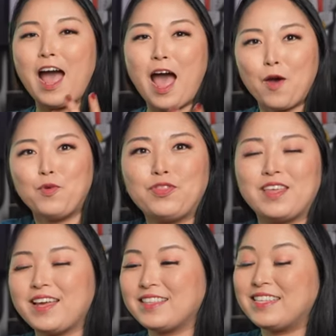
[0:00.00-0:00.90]
I
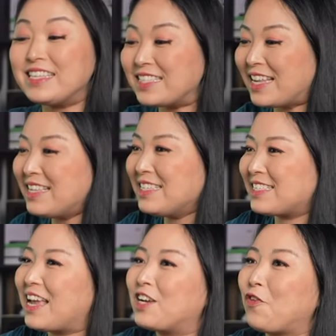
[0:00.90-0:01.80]
take this
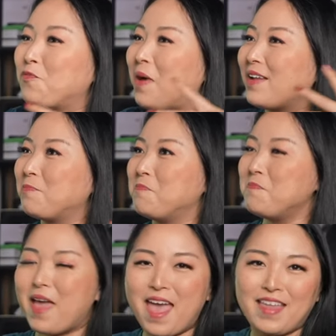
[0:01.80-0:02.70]
instead of my
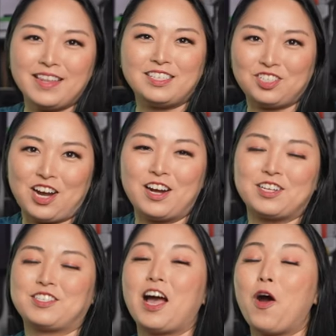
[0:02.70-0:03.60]
many
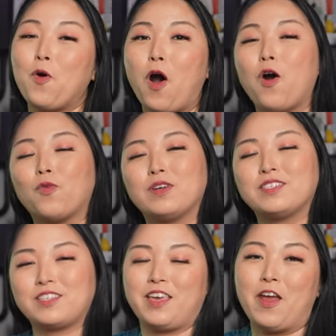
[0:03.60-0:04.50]
charges I'll
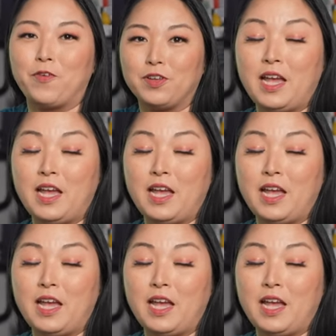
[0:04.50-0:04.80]
always carry.